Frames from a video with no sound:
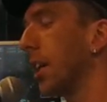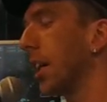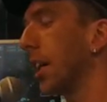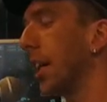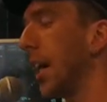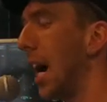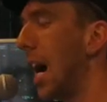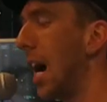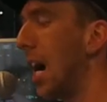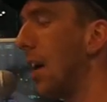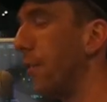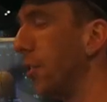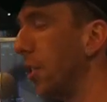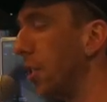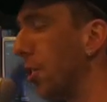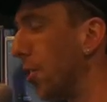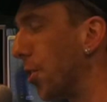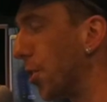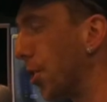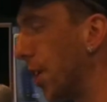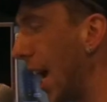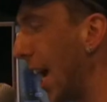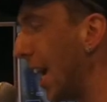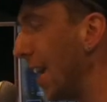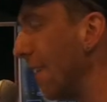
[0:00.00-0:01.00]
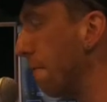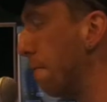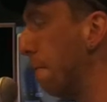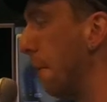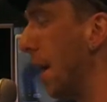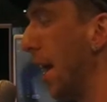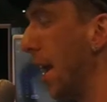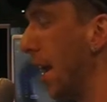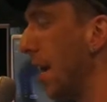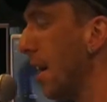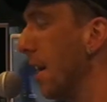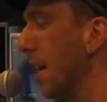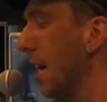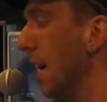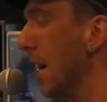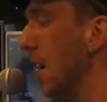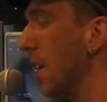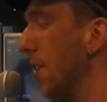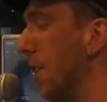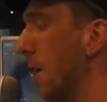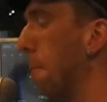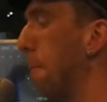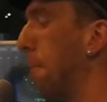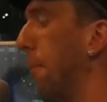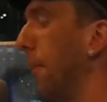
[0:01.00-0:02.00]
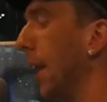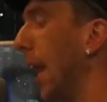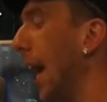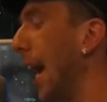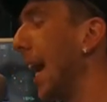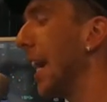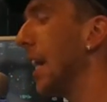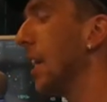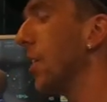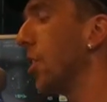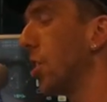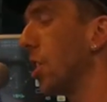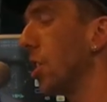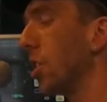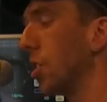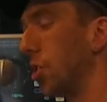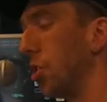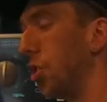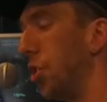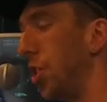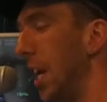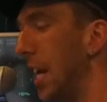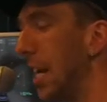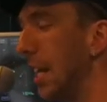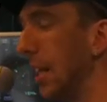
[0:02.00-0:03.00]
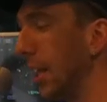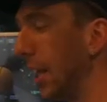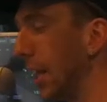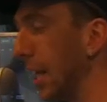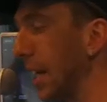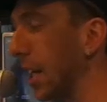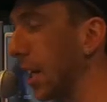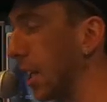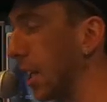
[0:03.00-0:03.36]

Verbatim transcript: Carver's shave butter, the blade just gently